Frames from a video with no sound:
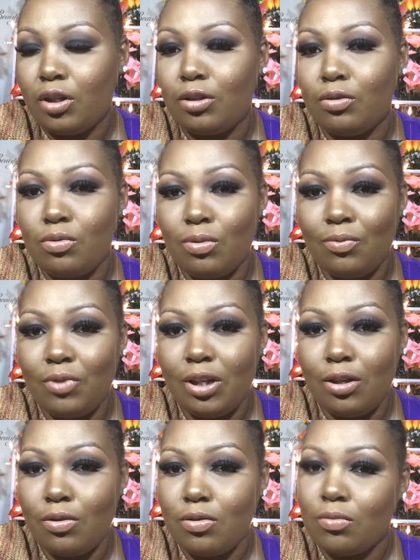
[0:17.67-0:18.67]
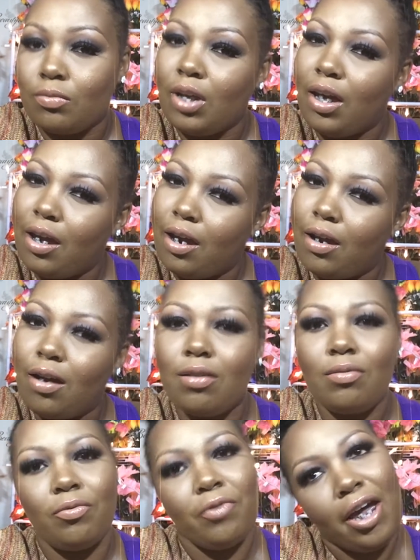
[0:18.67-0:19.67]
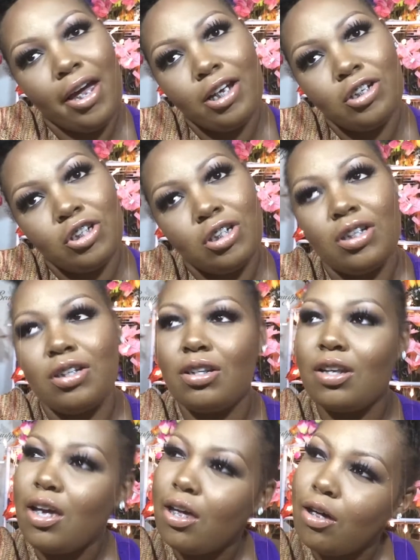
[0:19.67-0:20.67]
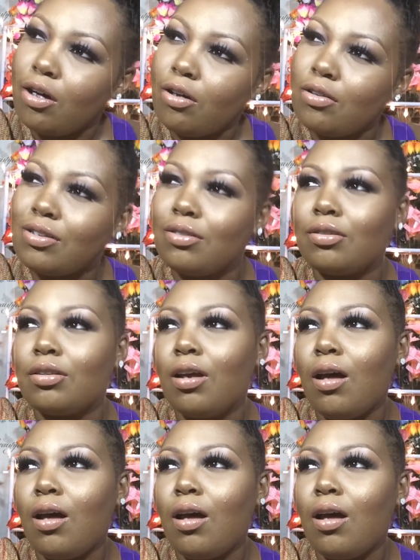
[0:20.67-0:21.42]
YouTube videos on hair and fashion and nails and